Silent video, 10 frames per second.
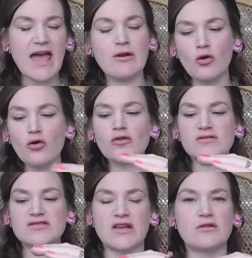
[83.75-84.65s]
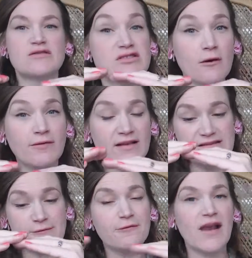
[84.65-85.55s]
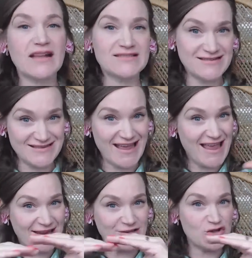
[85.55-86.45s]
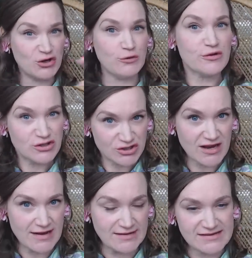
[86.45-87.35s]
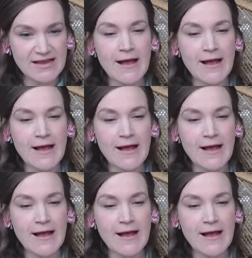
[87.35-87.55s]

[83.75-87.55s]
and it also softens and flattens it into sheets.